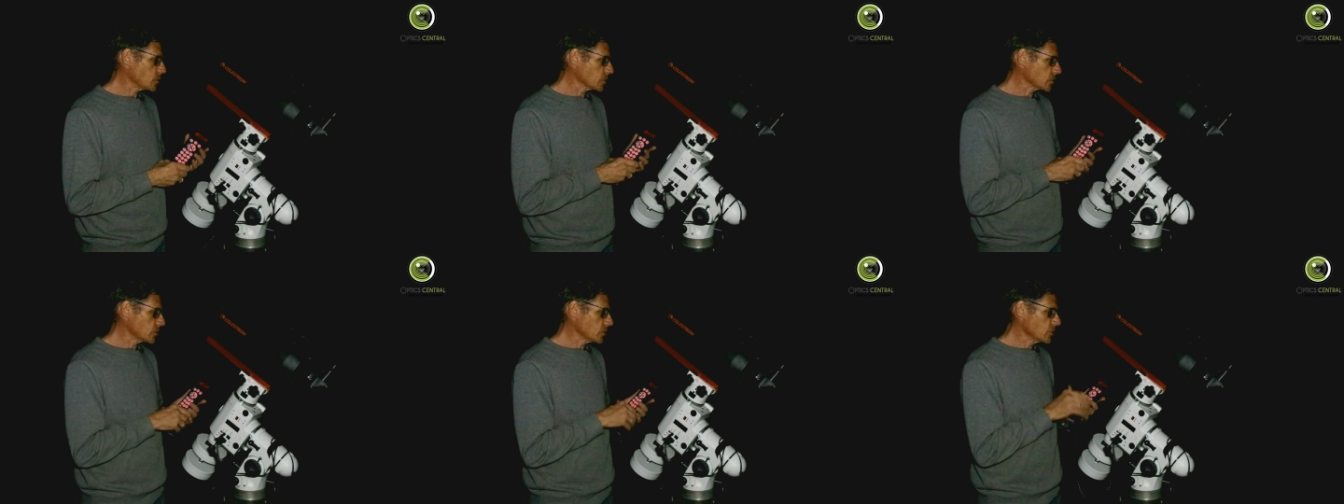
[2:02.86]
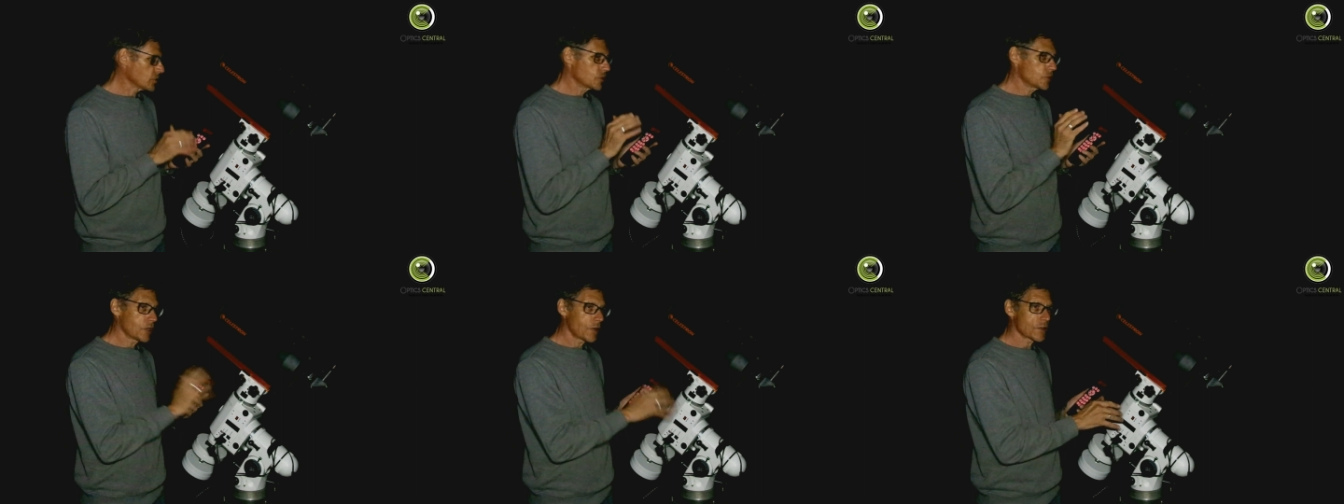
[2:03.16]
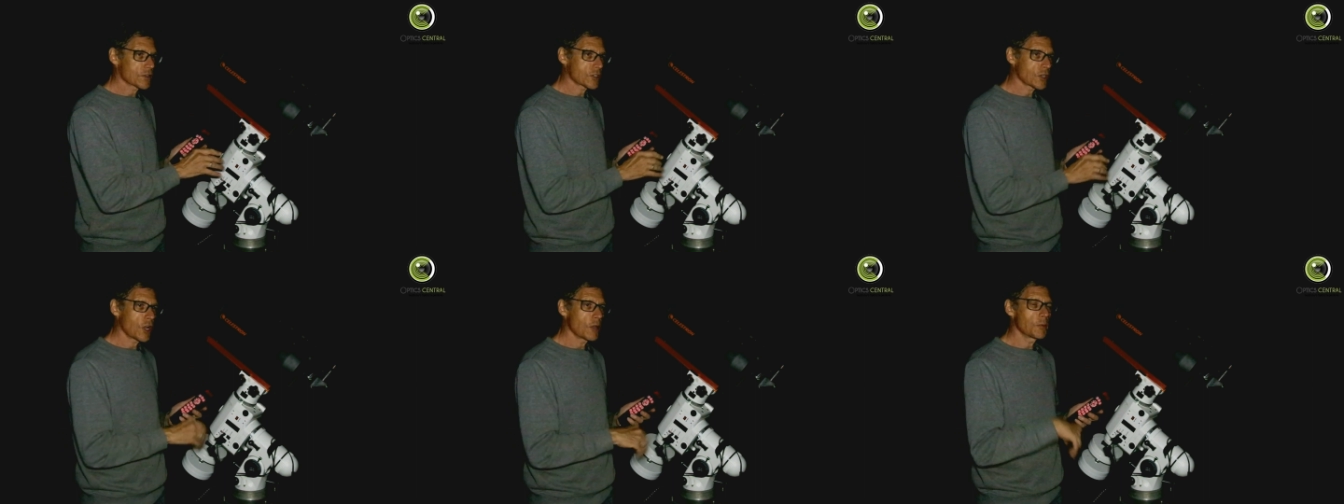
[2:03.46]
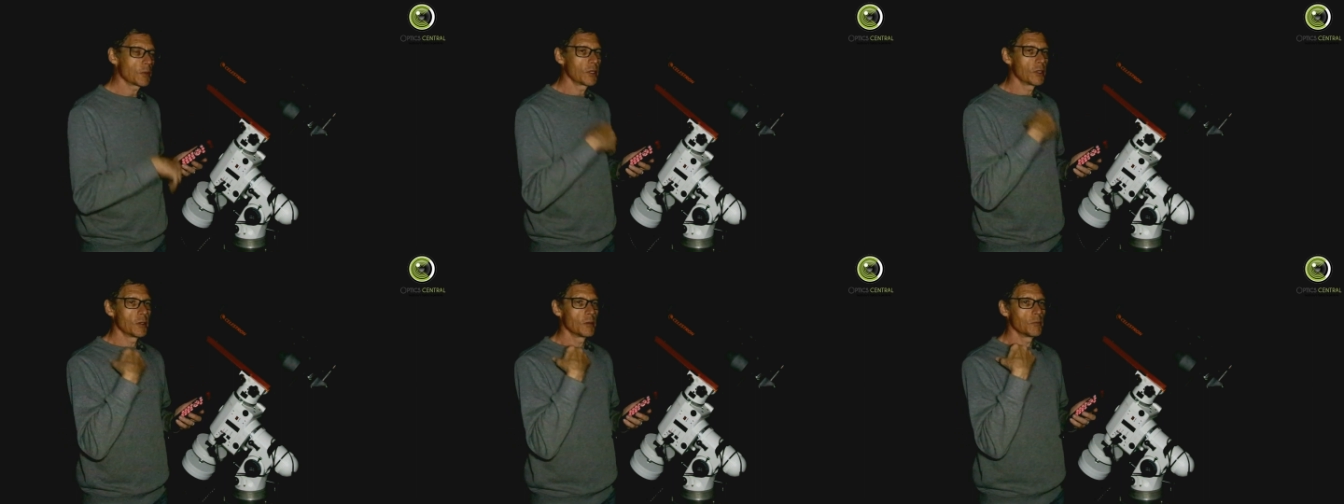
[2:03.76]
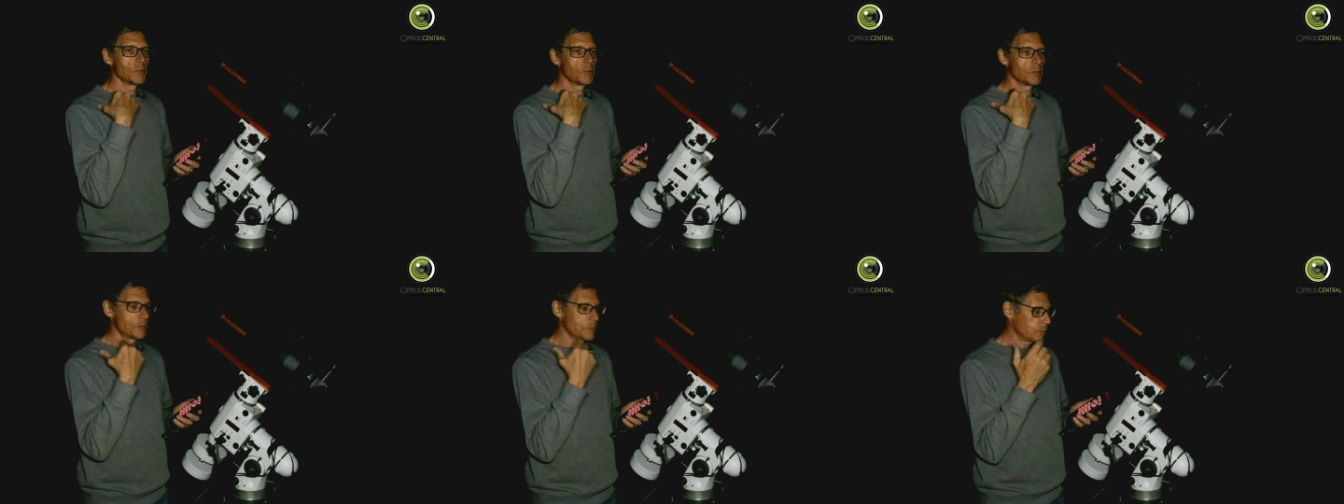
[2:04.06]
we'll turn on the scope,
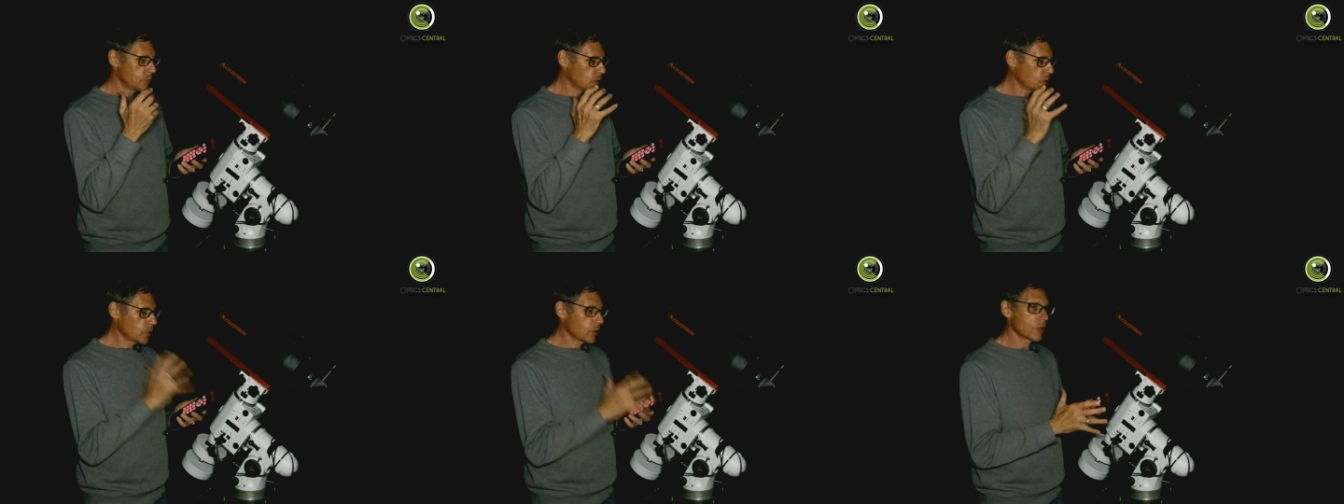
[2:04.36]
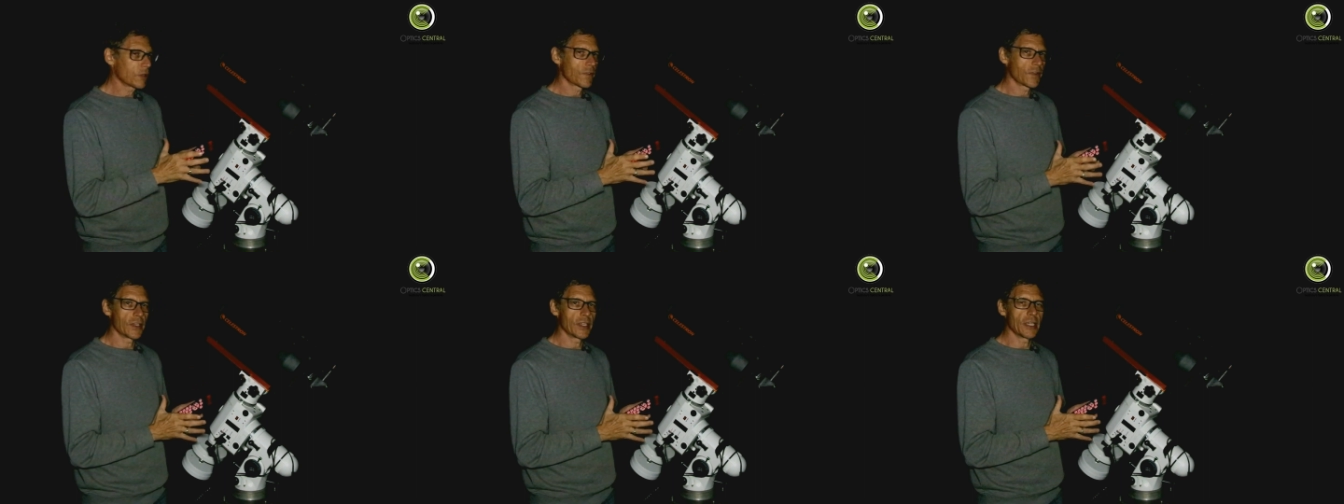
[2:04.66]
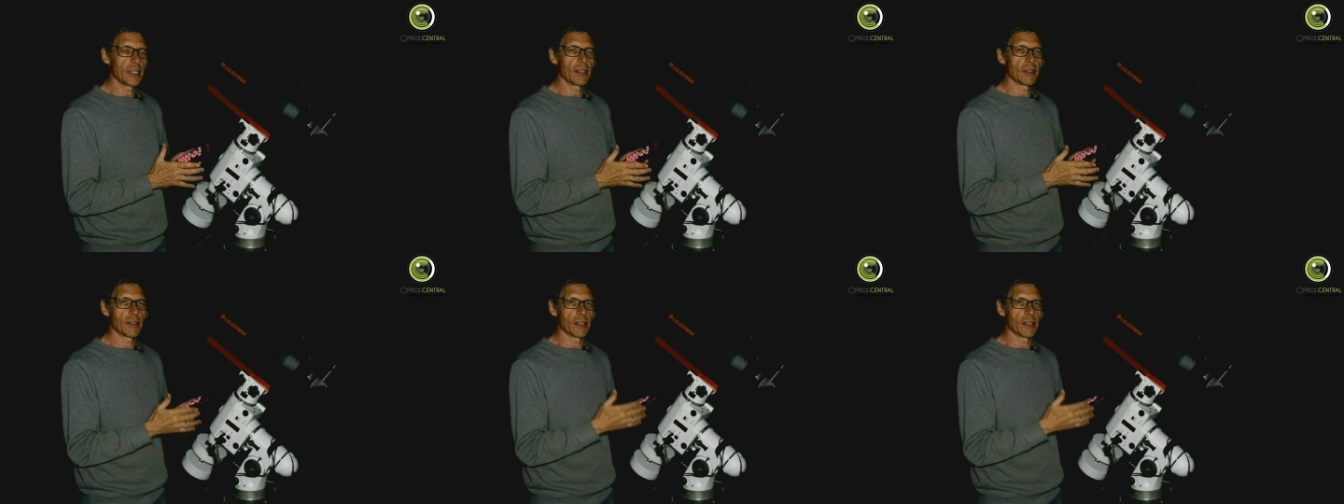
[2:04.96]
put all the,